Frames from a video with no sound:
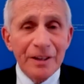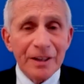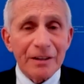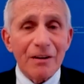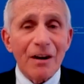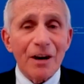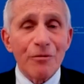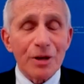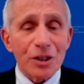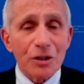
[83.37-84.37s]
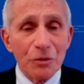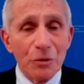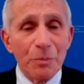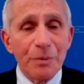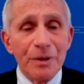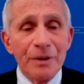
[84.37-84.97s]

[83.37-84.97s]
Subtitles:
in a high risk group,